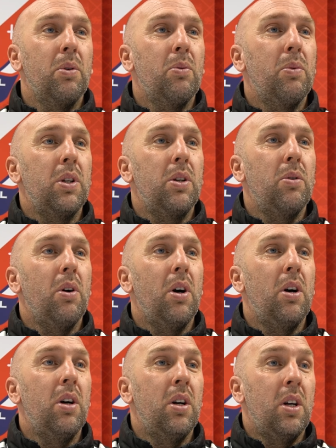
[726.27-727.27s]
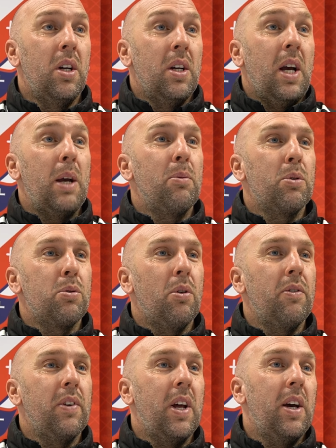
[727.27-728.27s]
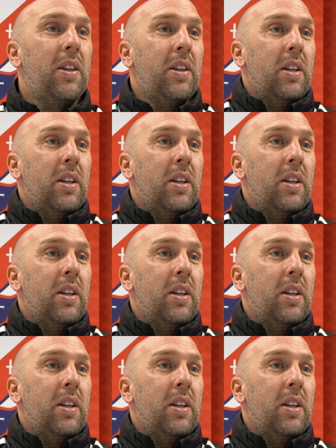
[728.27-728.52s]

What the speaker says: when you are able to offer that,